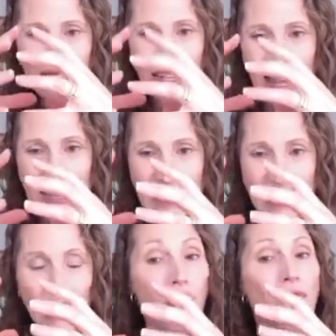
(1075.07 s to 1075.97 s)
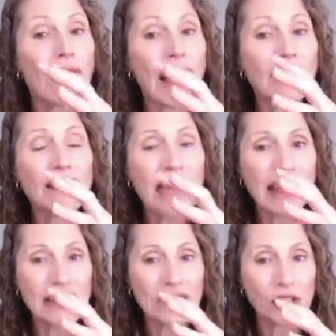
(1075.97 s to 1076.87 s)
casing around the
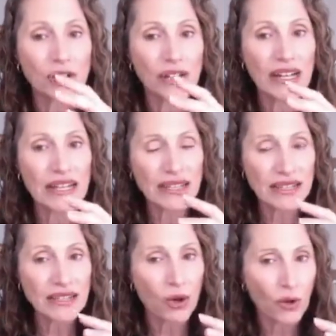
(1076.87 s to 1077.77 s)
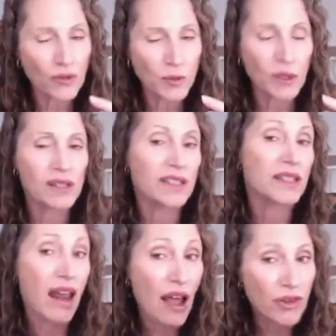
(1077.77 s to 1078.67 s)
active ingredients dissolves because it's
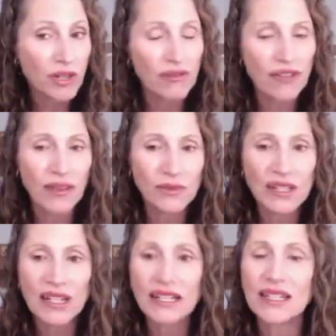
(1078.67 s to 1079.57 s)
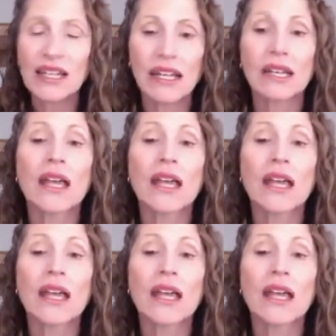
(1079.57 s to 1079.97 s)
naturally found within our skin,